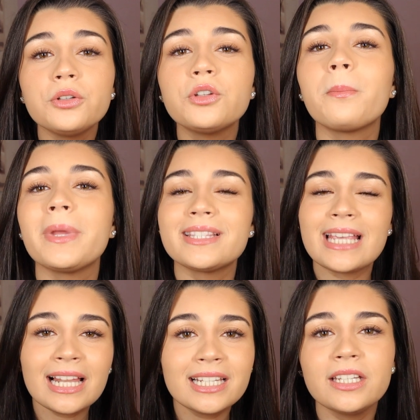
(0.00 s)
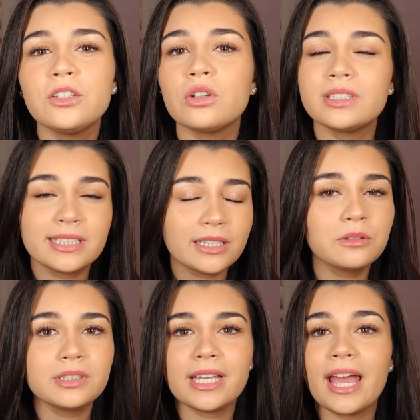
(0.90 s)
your mentality, your
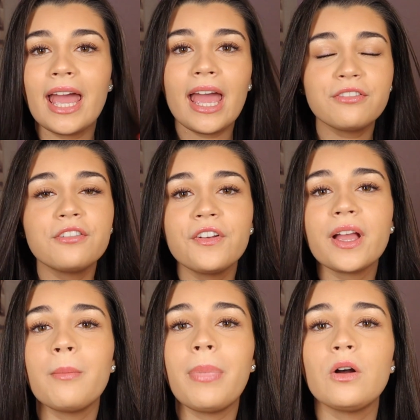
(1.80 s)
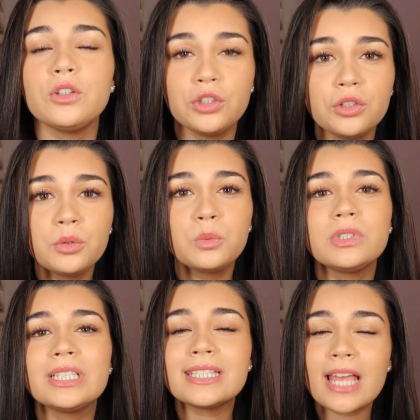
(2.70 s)
skill set, everything about you will
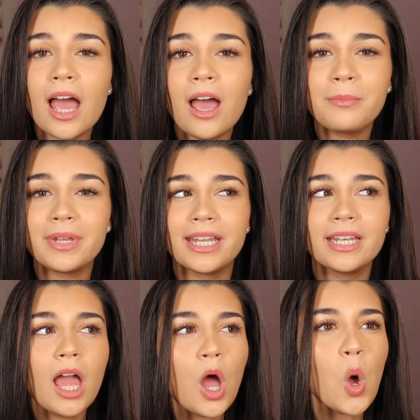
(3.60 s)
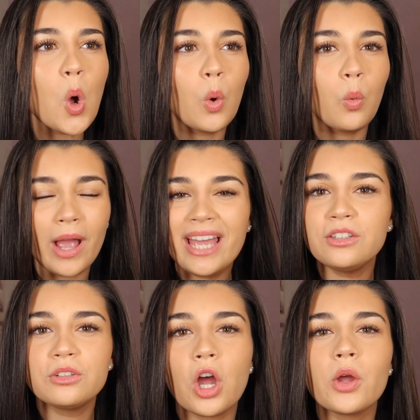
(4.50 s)
determine where
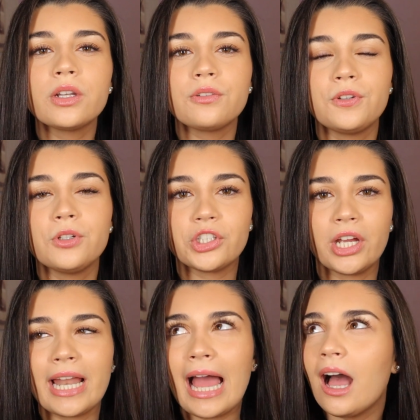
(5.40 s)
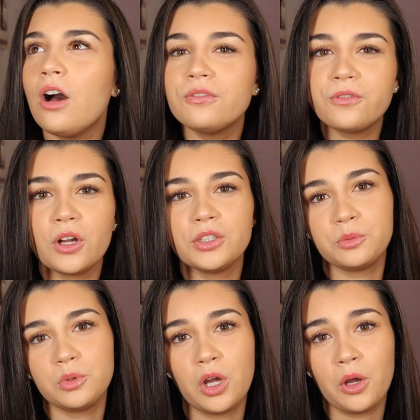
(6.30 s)
you go in the future and how far you
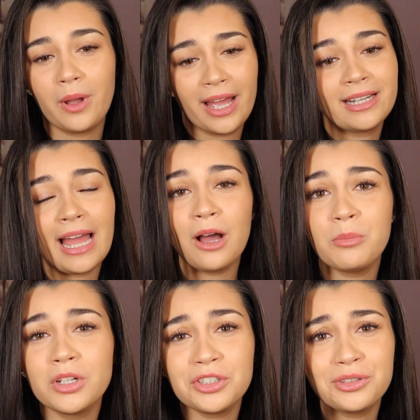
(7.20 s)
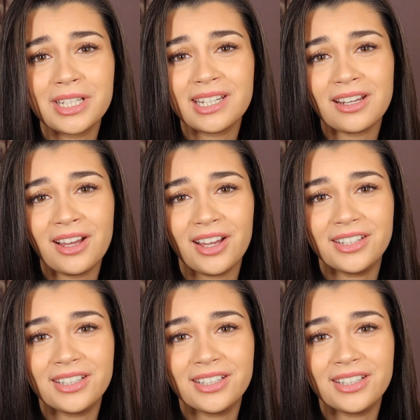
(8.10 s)
will go and how much you can earn.